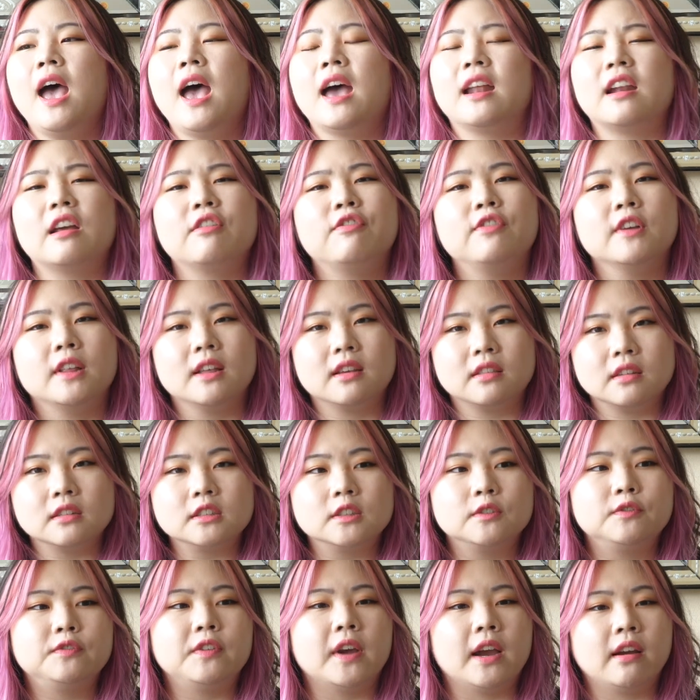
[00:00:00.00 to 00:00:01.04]
And I feel like
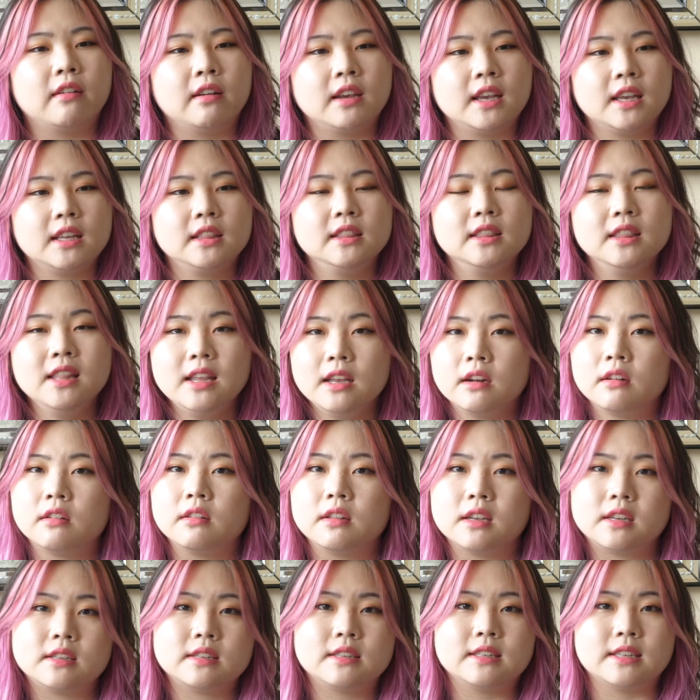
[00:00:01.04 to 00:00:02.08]
there's very little
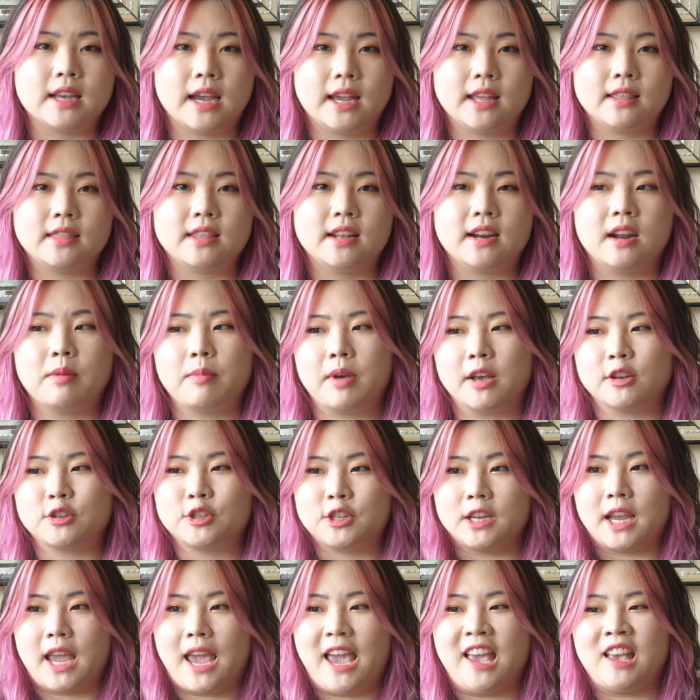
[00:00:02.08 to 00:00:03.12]
insight that I'm
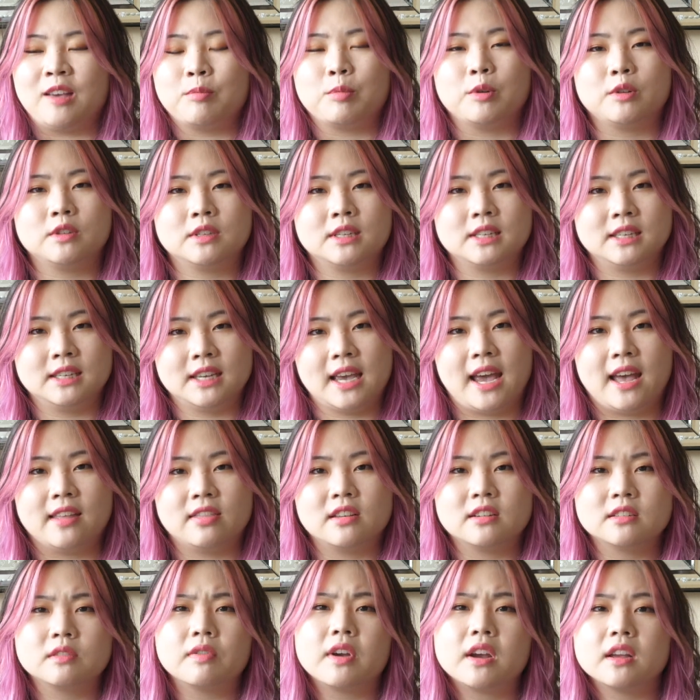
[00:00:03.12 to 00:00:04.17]
actually able to get.
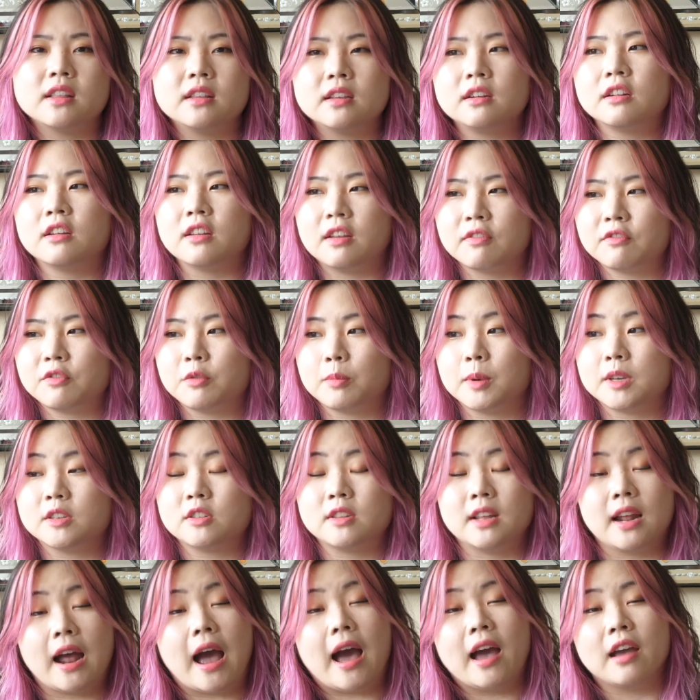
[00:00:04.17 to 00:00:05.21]
There's very little
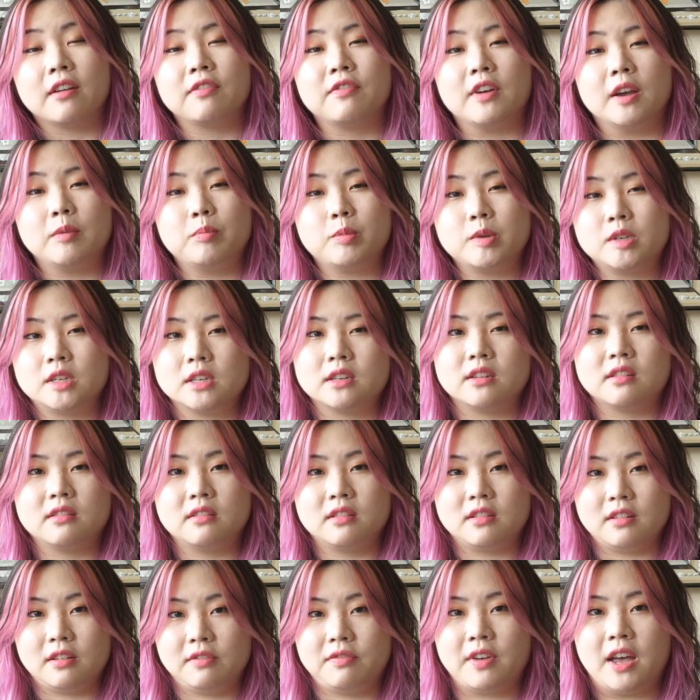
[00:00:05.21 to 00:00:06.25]
information that I find
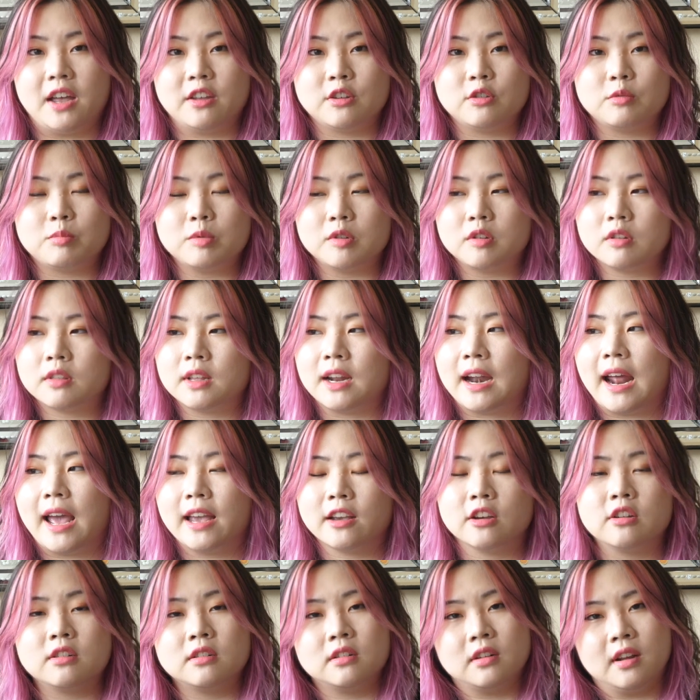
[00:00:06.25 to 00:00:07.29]
particularly valuable that I
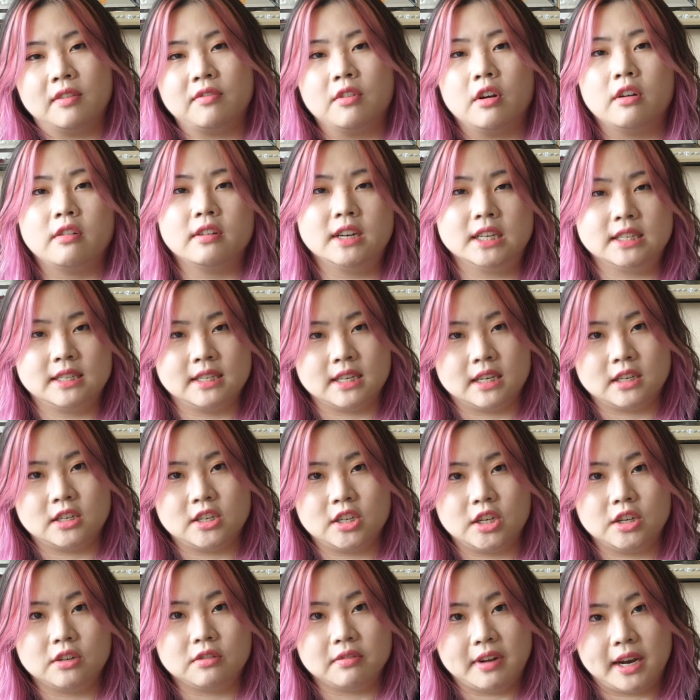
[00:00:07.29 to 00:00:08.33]
couldn't have already said
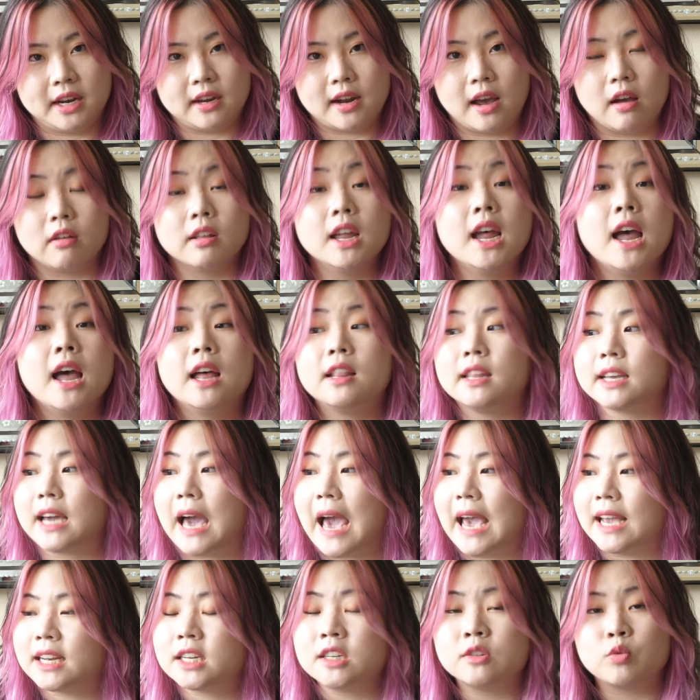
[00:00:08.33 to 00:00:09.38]
to you right now. Like
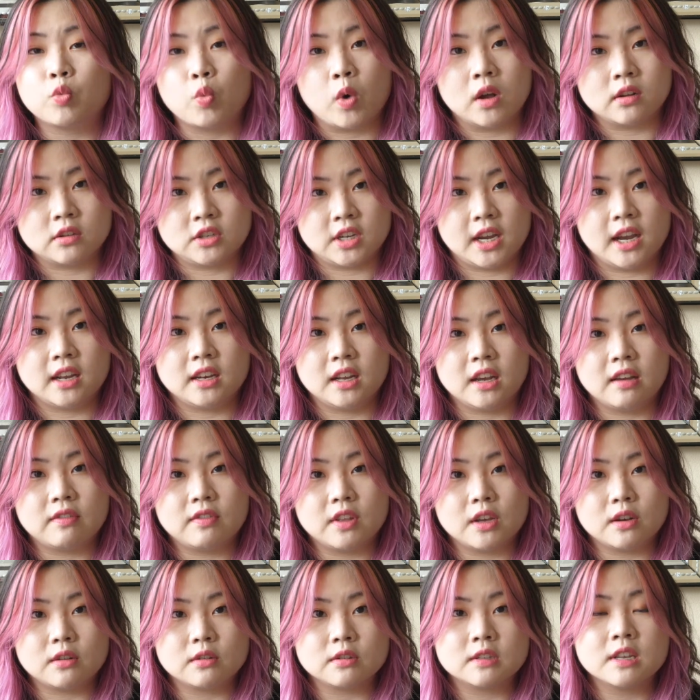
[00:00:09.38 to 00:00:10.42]
I didn't watch any of
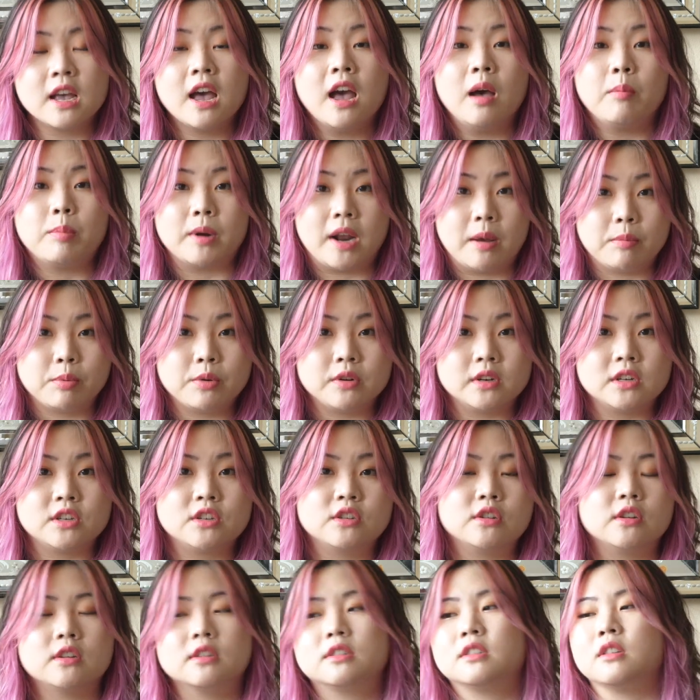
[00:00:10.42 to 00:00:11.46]
those, but I'm pretty
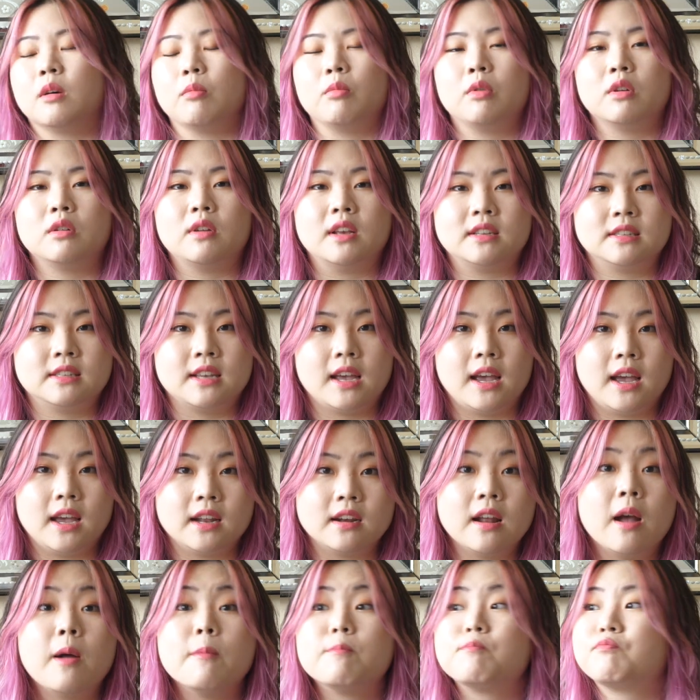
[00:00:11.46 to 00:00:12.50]
sure someone has
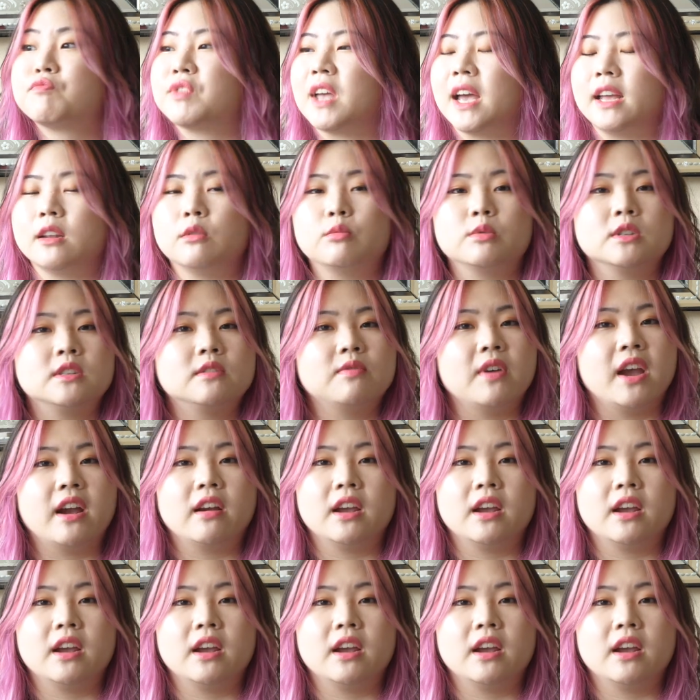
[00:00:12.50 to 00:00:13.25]
said that it was